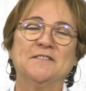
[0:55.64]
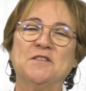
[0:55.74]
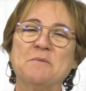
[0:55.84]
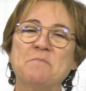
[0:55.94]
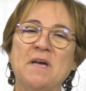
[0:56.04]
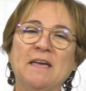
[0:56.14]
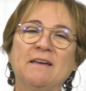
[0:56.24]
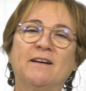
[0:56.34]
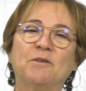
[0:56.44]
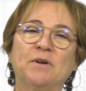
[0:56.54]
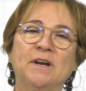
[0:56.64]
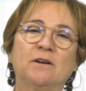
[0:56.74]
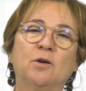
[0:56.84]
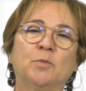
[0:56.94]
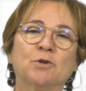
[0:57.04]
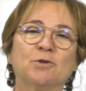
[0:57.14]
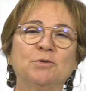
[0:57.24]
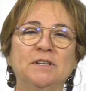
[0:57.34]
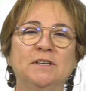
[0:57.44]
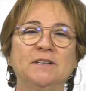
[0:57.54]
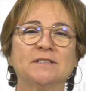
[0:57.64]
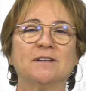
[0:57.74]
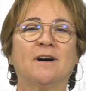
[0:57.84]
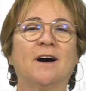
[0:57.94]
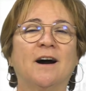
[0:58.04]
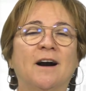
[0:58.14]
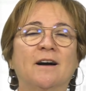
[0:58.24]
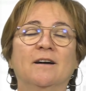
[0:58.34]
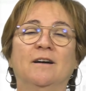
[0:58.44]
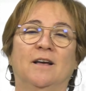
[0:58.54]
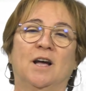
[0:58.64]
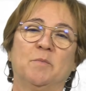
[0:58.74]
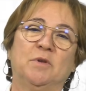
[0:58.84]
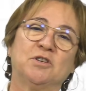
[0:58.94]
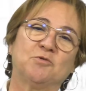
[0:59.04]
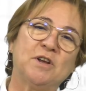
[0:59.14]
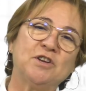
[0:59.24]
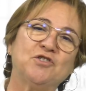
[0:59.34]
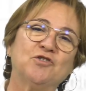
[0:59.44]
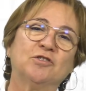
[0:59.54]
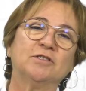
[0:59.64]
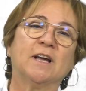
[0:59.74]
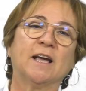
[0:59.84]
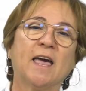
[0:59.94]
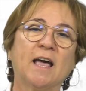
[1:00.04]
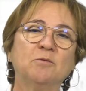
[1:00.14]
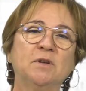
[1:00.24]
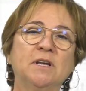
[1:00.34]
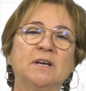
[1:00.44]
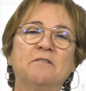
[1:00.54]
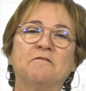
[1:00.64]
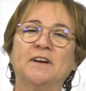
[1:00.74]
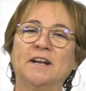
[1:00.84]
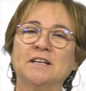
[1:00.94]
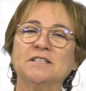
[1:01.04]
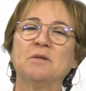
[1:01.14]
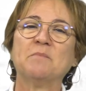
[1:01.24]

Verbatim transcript: The main career opportunities are administration, accounting and financial